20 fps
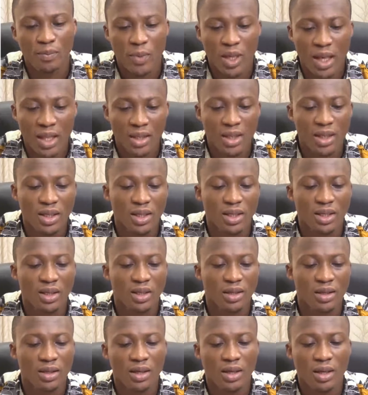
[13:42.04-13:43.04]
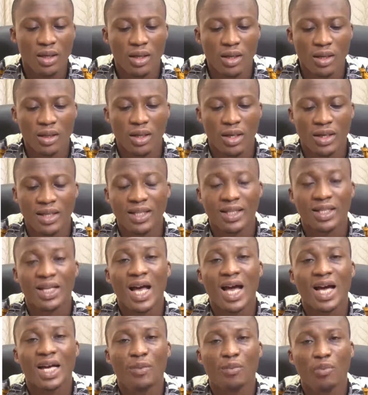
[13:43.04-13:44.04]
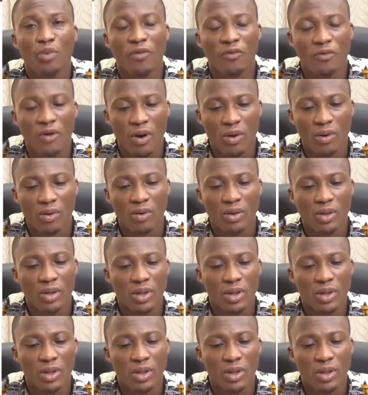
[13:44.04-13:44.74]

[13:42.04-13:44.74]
And this is the desired profile